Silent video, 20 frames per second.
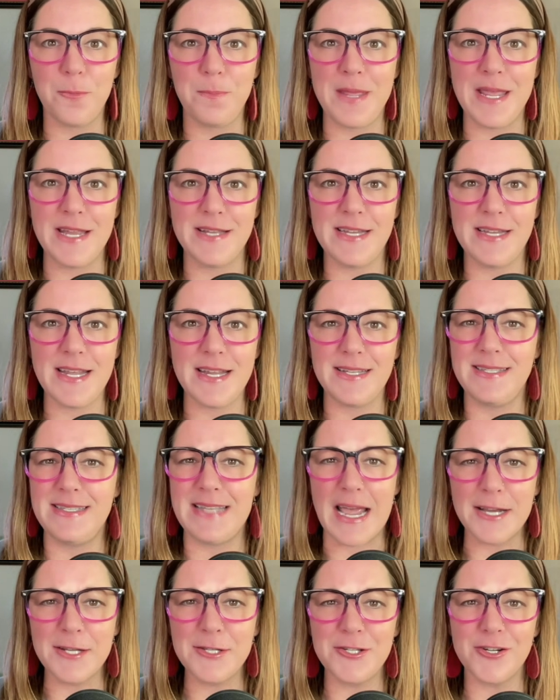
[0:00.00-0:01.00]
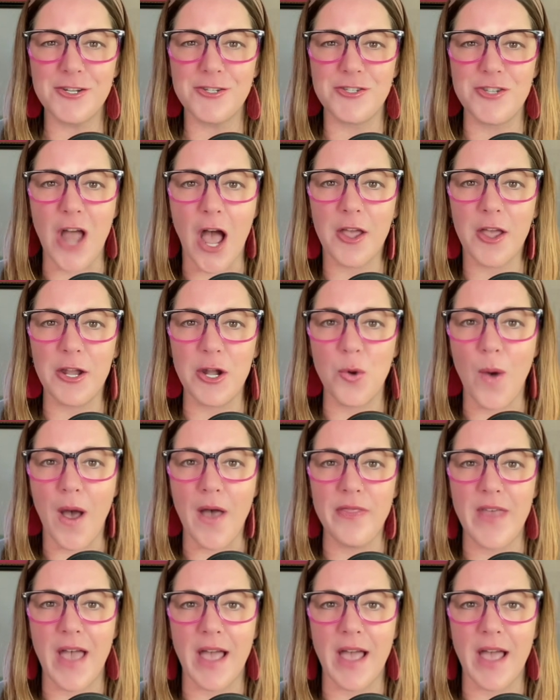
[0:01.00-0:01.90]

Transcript: PD. Dexter's not going to want